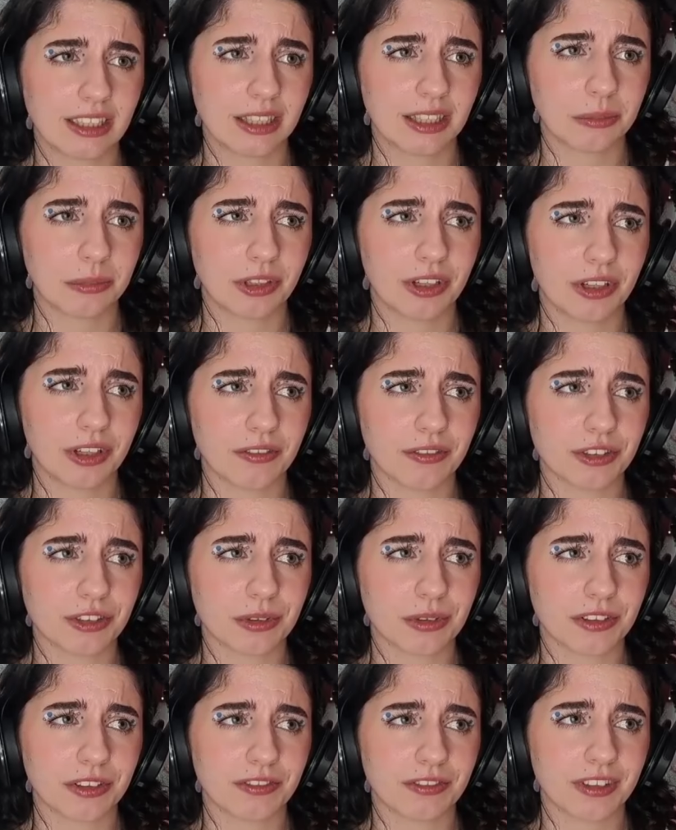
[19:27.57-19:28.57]
I'm nervous
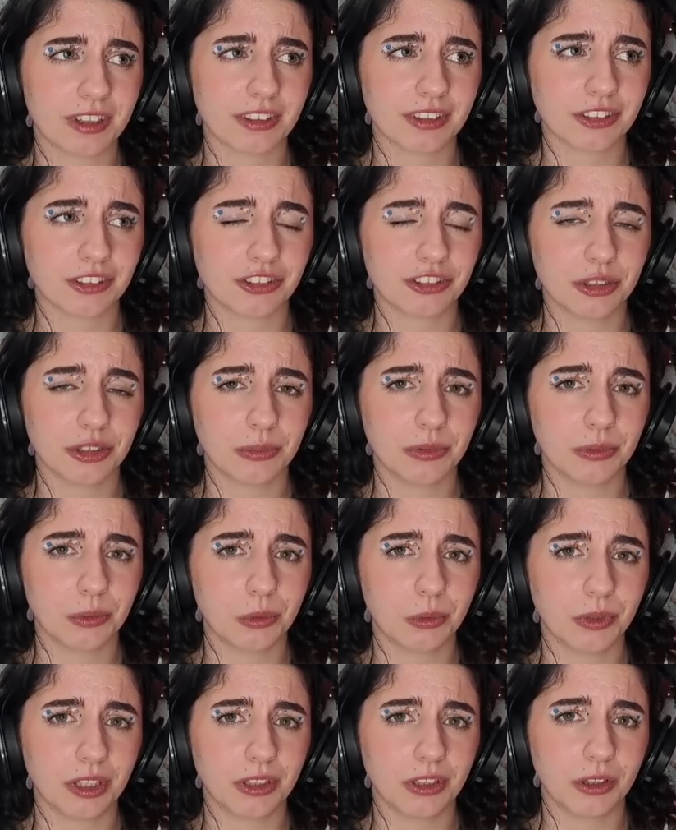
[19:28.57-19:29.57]
with the fact that she'd be
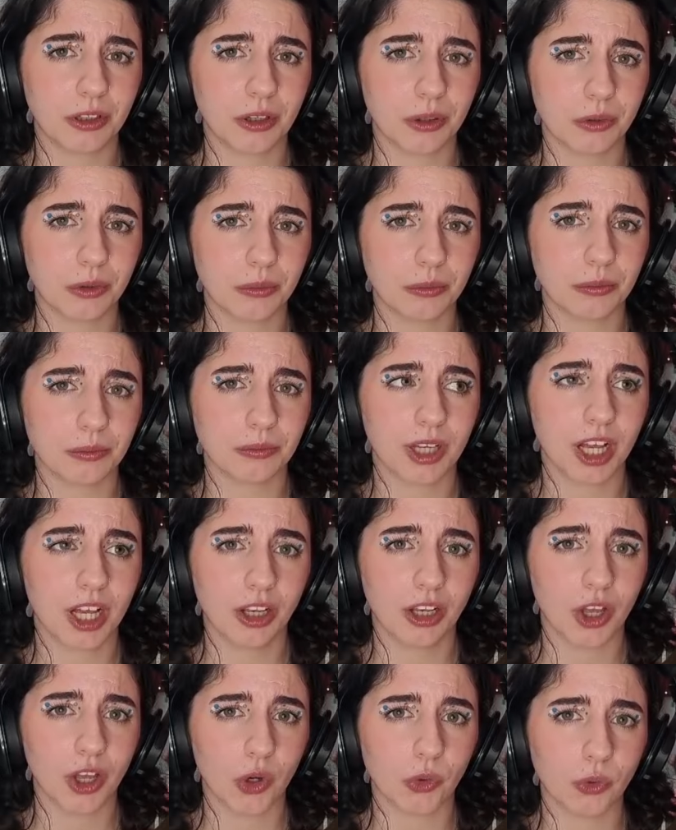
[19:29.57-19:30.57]
walking home
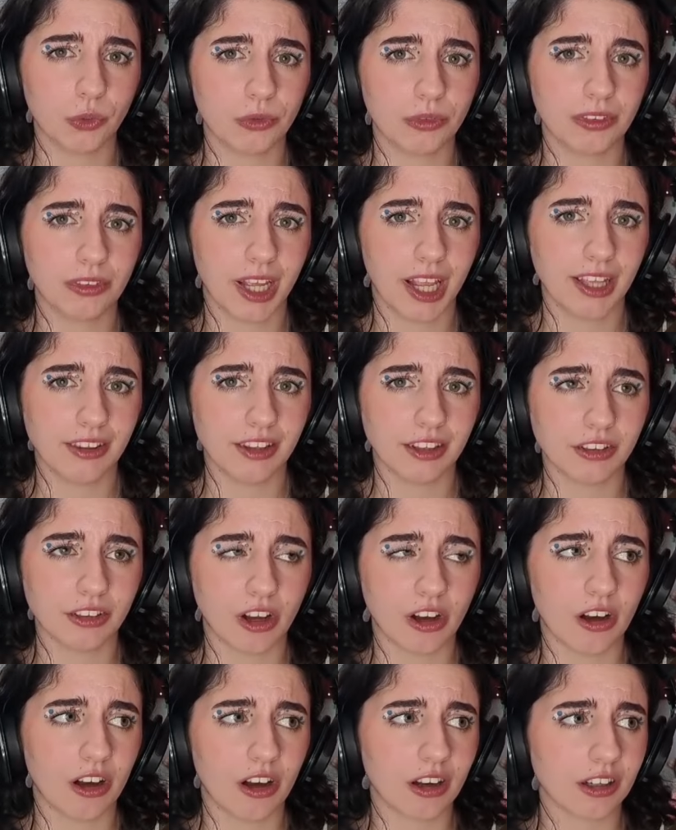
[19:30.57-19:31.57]
alone in the
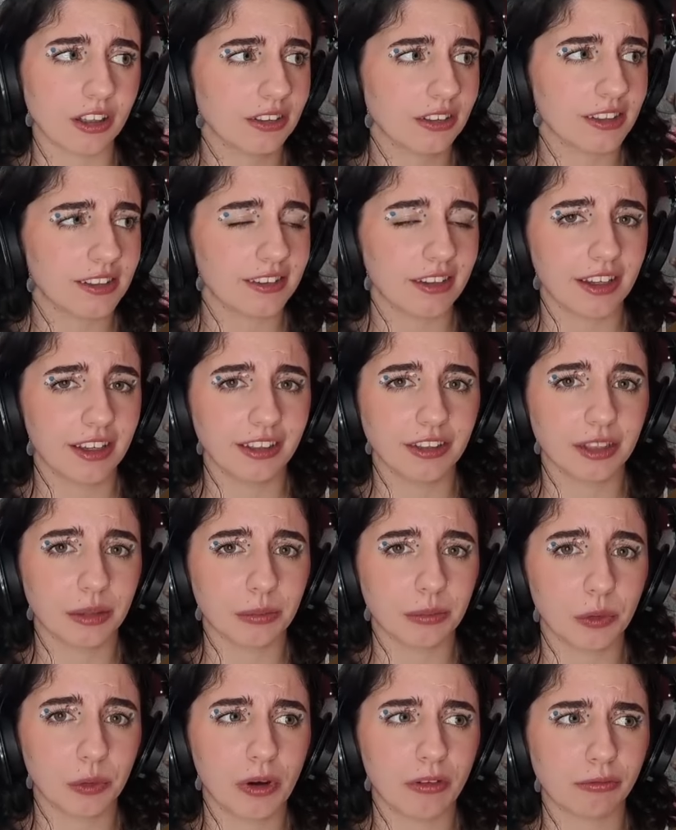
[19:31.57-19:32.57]
dark. That's like
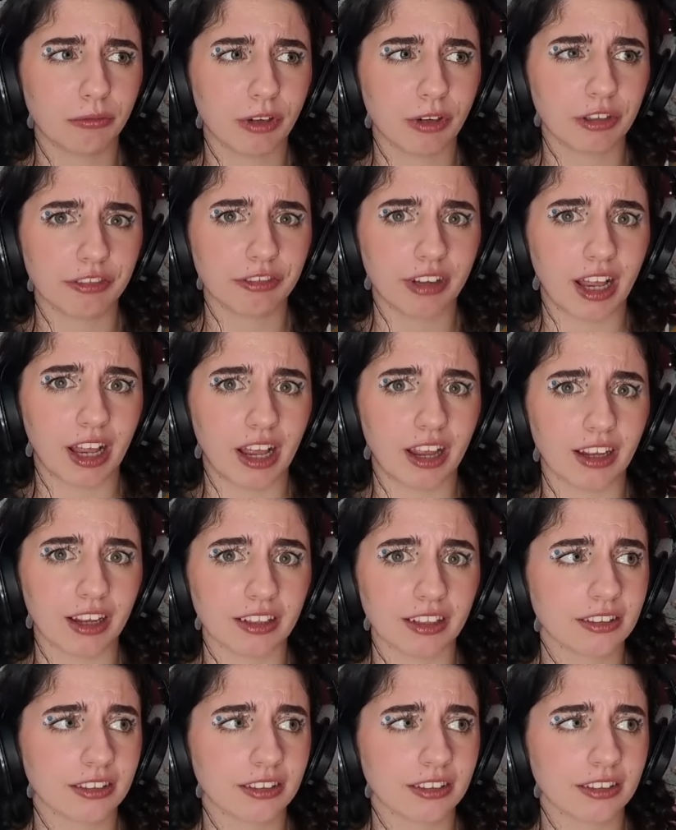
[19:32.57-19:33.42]
number one red flag.